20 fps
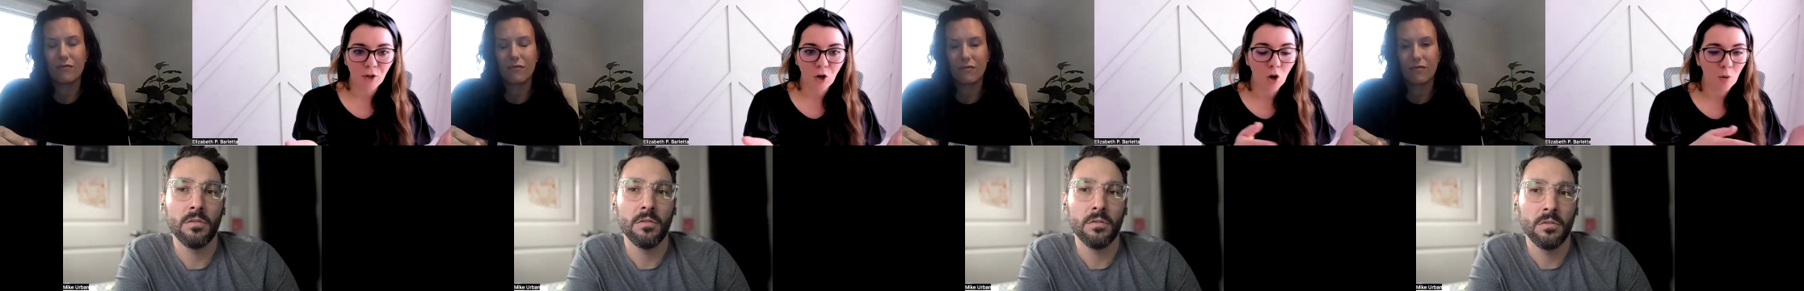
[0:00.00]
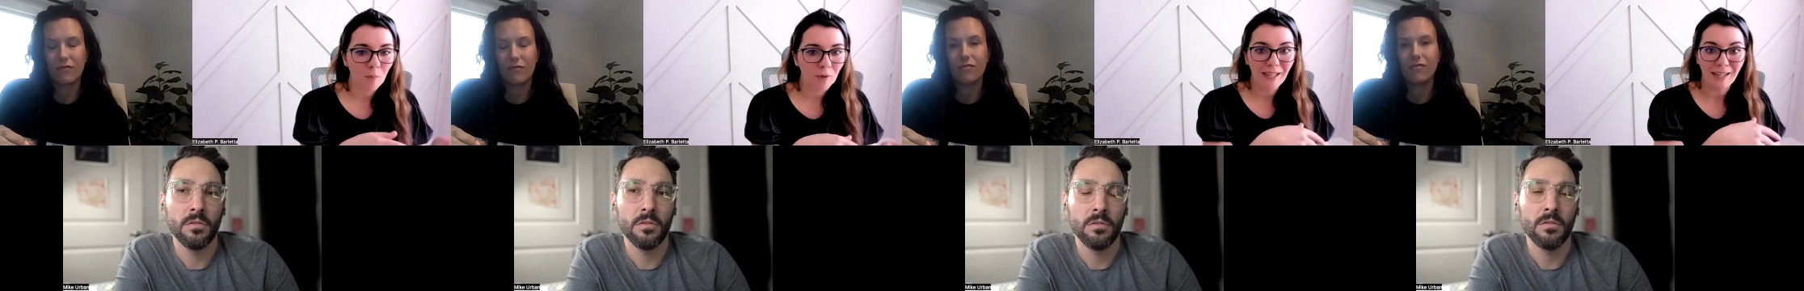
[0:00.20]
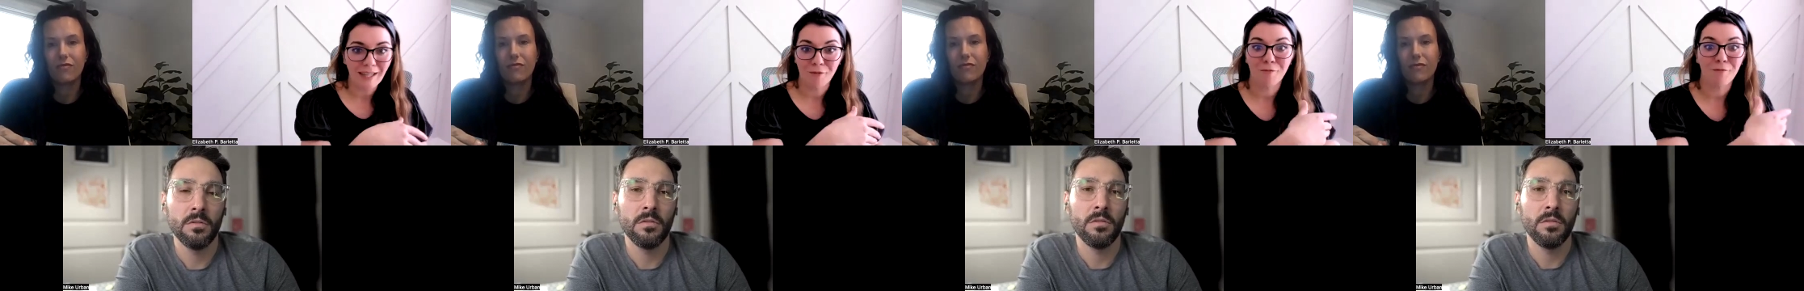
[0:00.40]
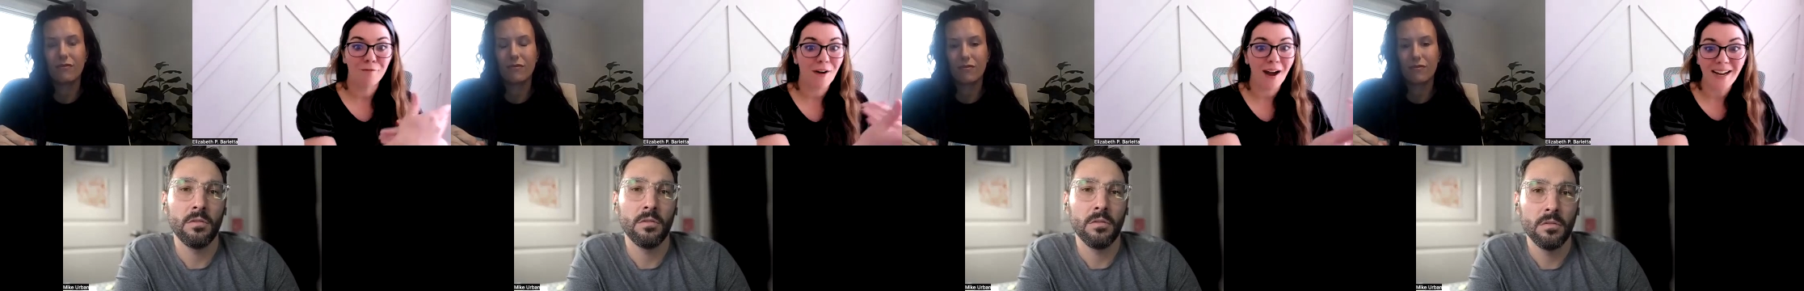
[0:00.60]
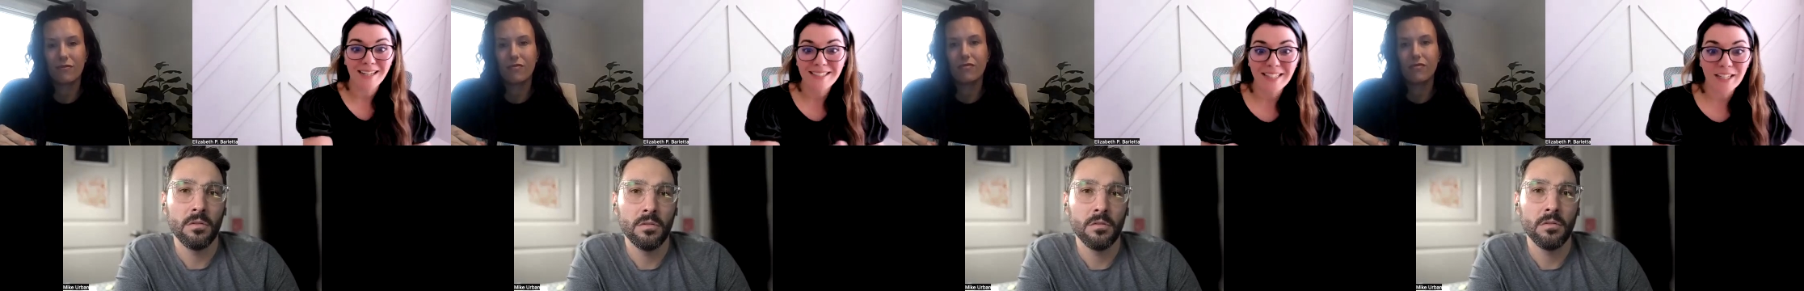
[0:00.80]
Speaker 1: their home and like
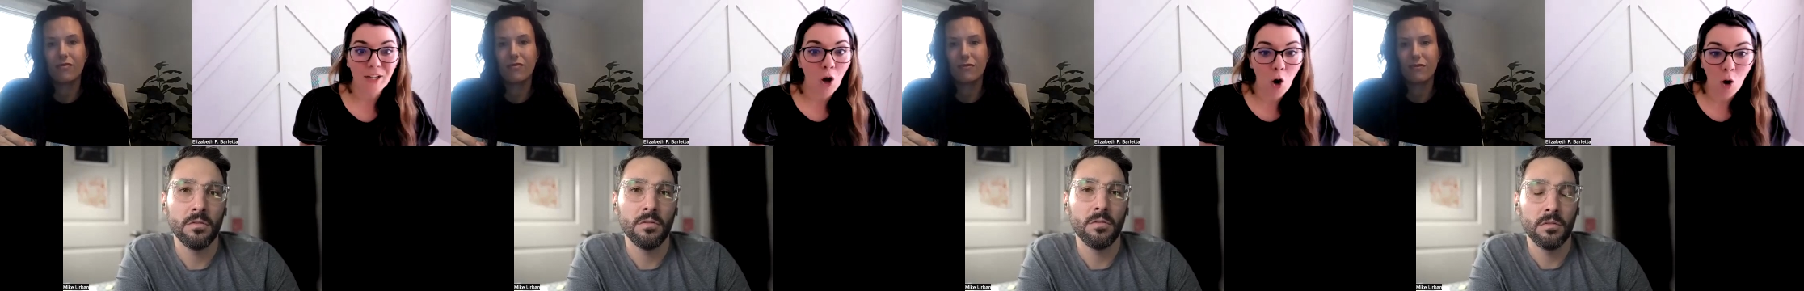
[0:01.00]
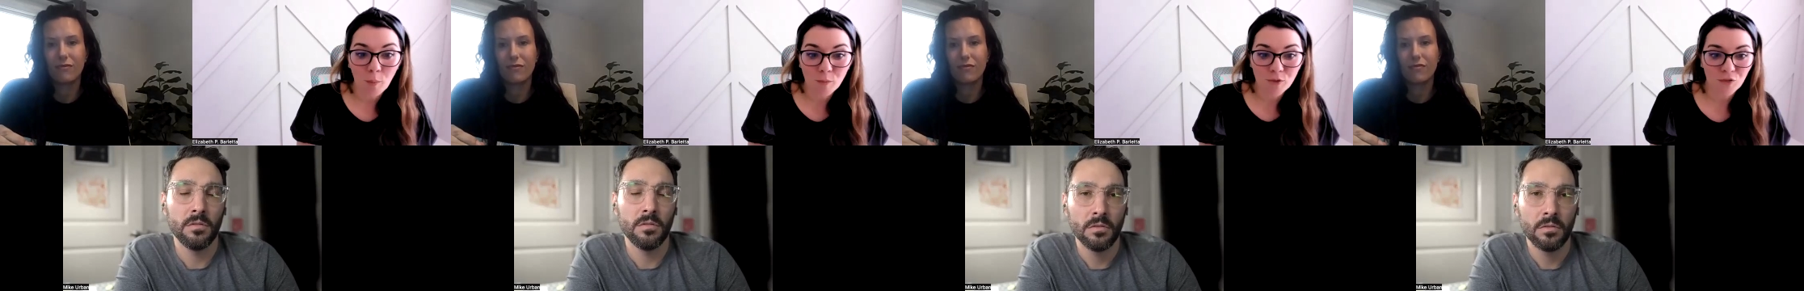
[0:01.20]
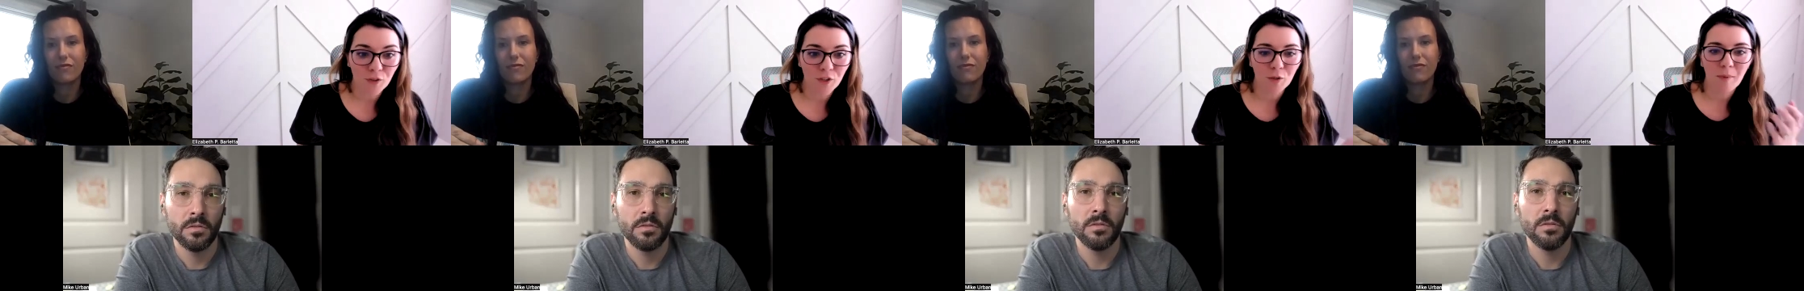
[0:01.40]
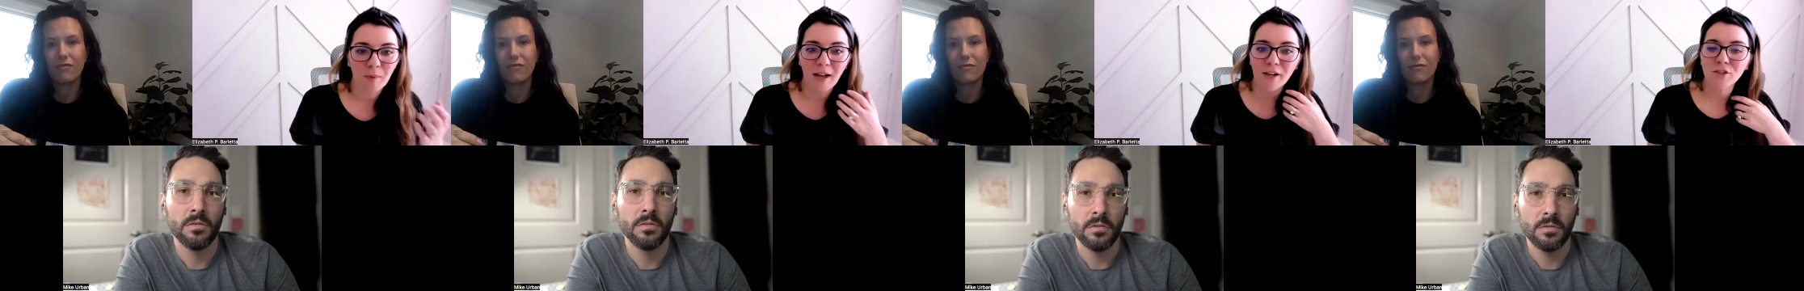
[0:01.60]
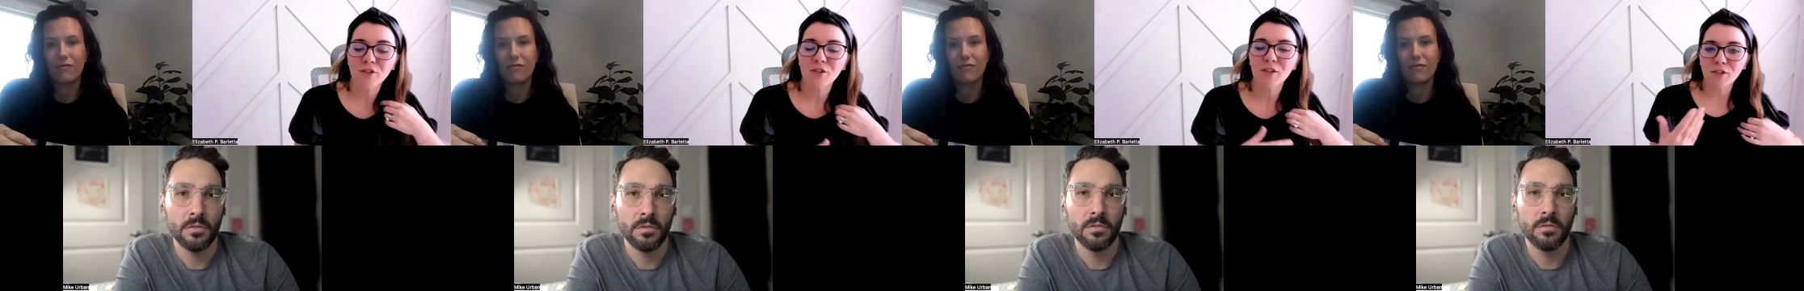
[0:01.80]
finding homes for your
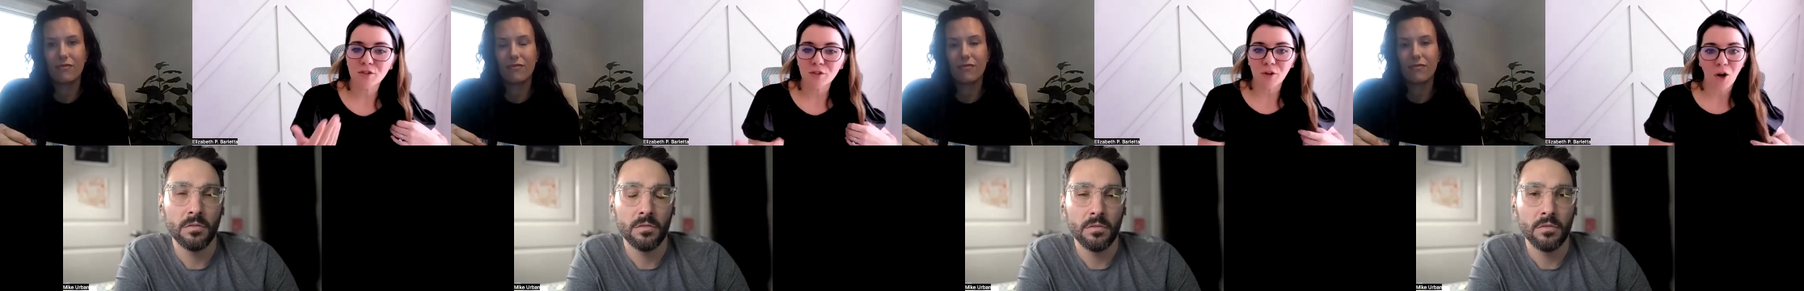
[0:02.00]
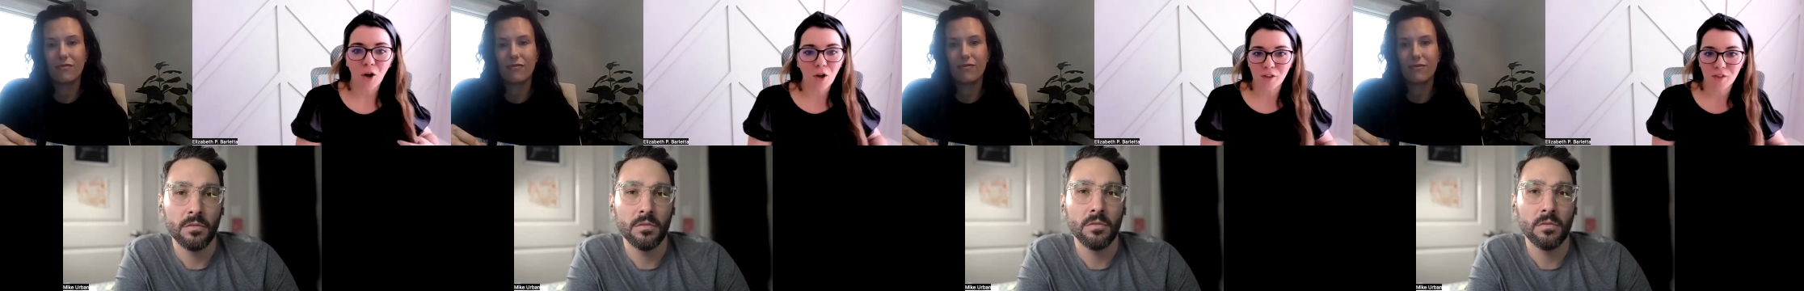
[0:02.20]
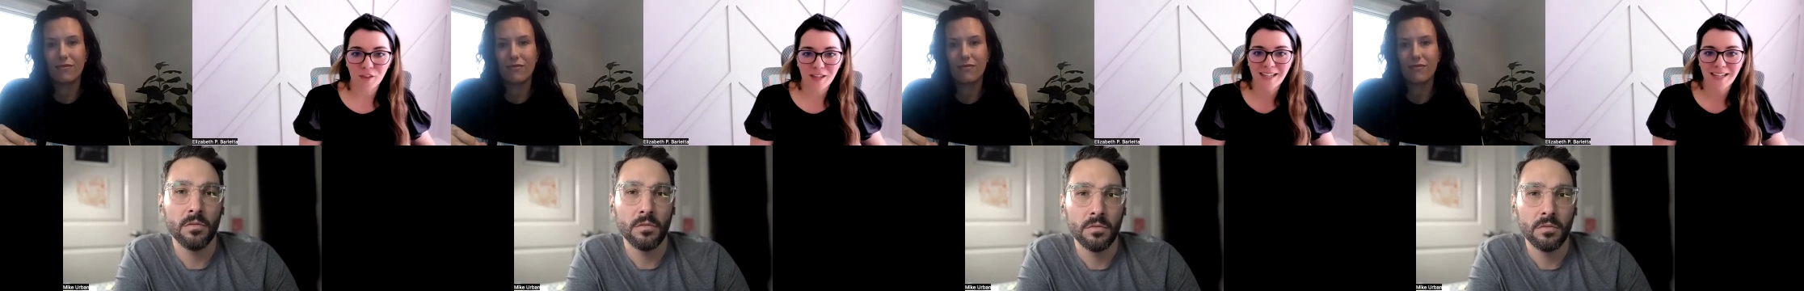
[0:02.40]
buyers. These are all